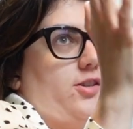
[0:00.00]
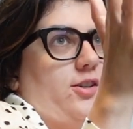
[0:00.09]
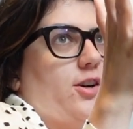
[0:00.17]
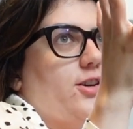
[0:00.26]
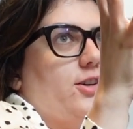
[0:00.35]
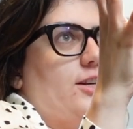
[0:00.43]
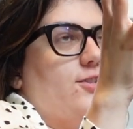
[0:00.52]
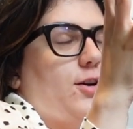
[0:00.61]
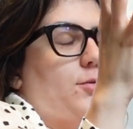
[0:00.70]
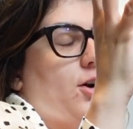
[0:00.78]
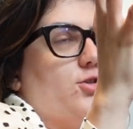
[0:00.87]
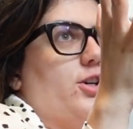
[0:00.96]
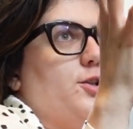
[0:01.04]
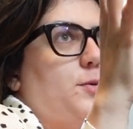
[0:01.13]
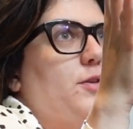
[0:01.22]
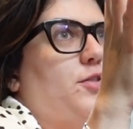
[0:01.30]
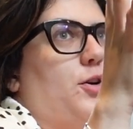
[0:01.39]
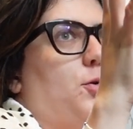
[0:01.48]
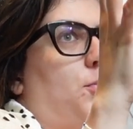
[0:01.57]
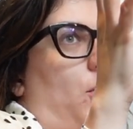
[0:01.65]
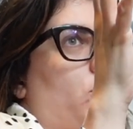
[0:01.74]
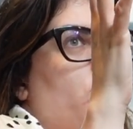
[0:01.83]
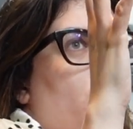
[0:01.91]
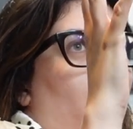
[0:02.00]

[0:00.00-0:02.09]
listener, I'm not trying to speak for you, but